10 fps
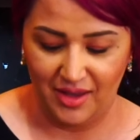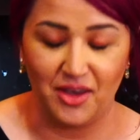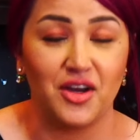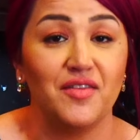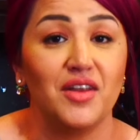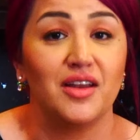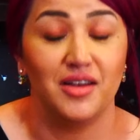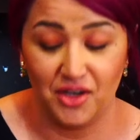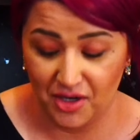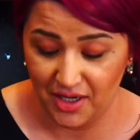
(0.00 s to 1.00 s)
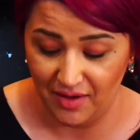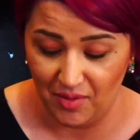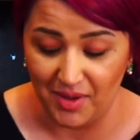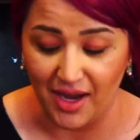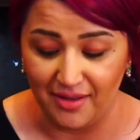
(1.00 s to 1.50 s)
you're giving
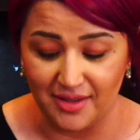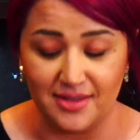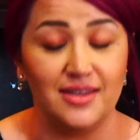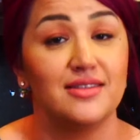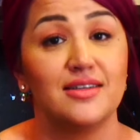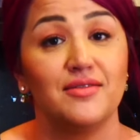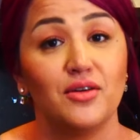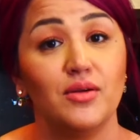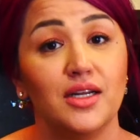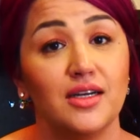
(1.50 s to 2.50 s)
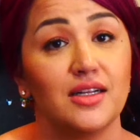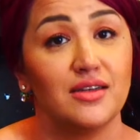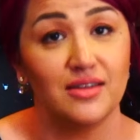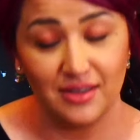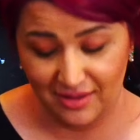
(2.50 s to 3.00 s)
behind the scenes stuff going on,
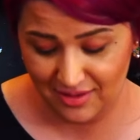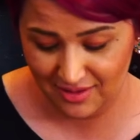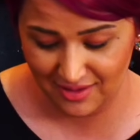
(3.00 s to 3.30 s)
Clown?